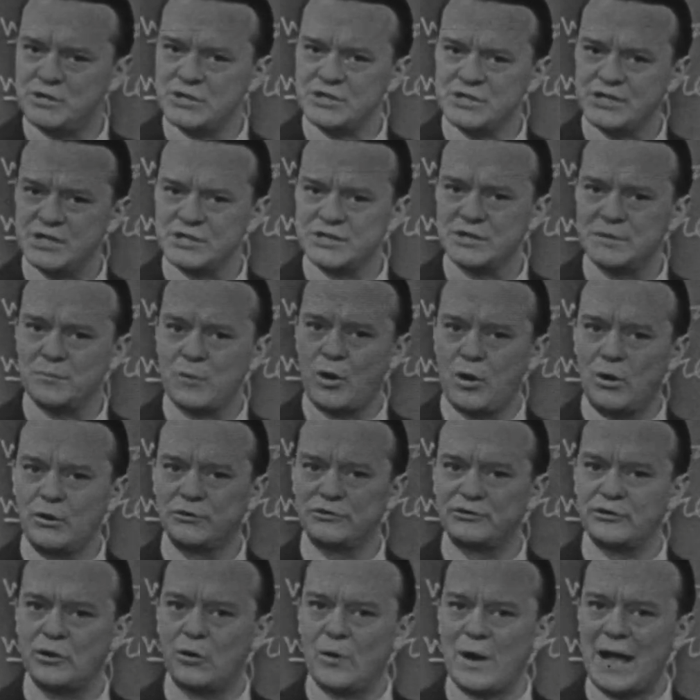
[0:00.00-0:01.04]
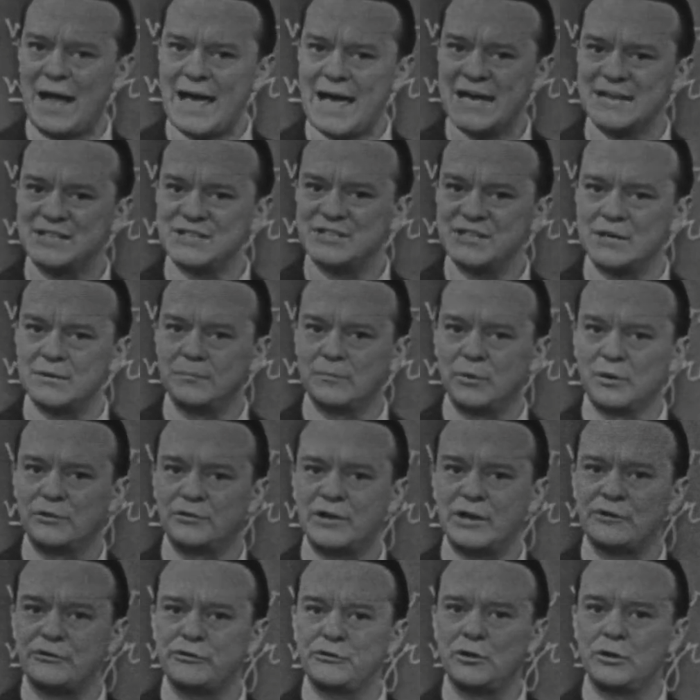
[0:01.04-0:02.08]
system also had symbols
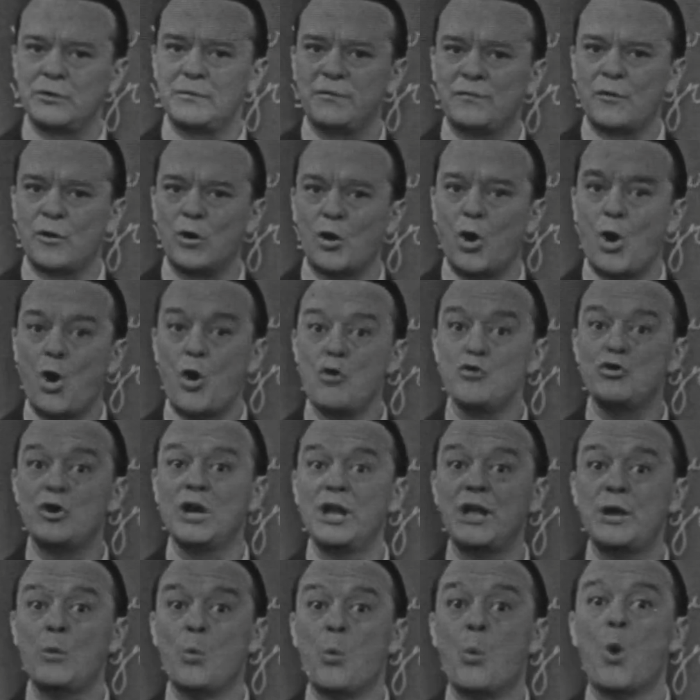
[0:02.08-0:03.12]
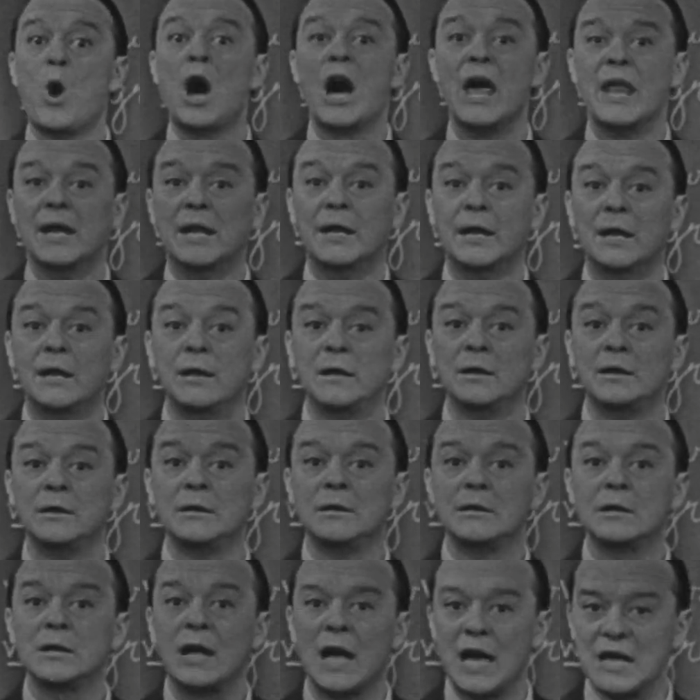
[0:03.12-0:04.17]
that stood for only one
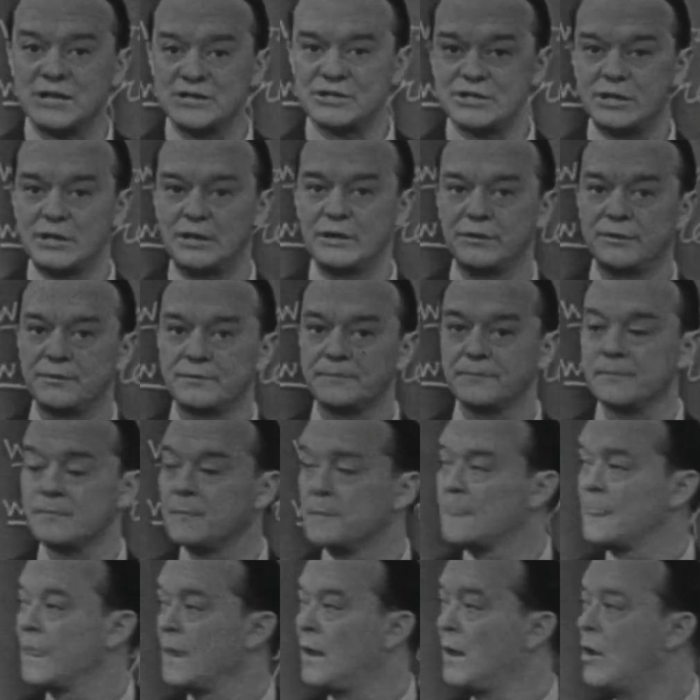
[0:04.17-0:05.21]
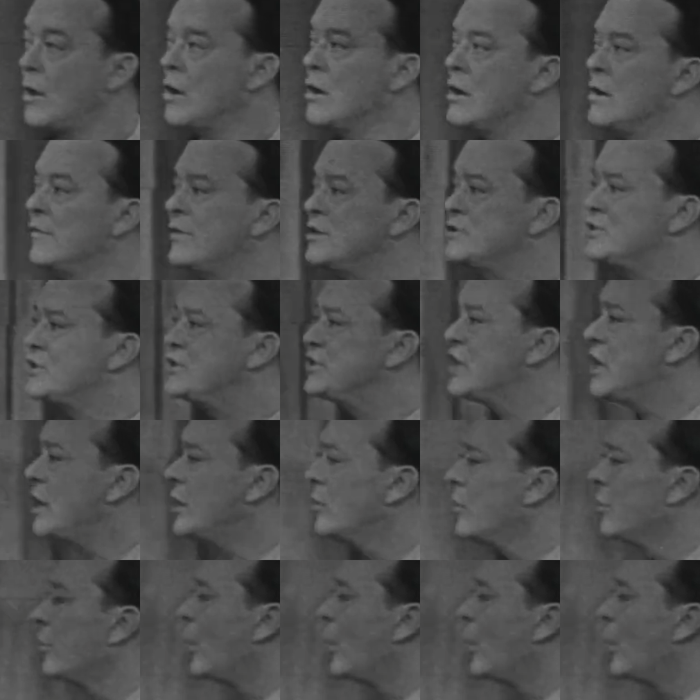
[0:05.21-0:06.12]
consonant. For instance, here on